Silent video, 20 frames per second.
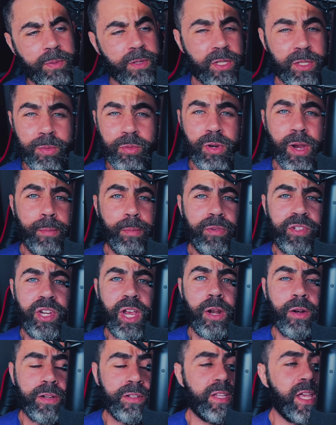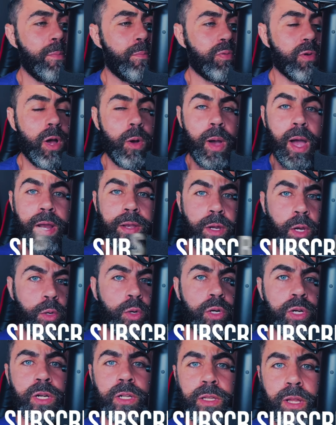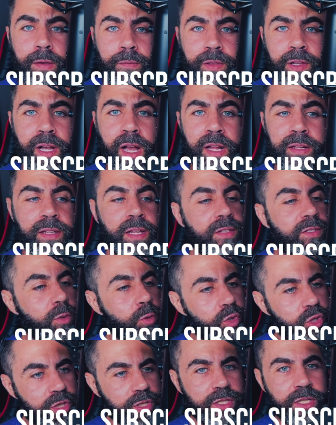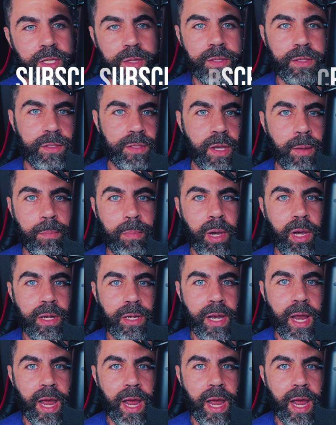Please subscribe to the channel because, hey, bro, I know you're going to love the content, so just hit the sub button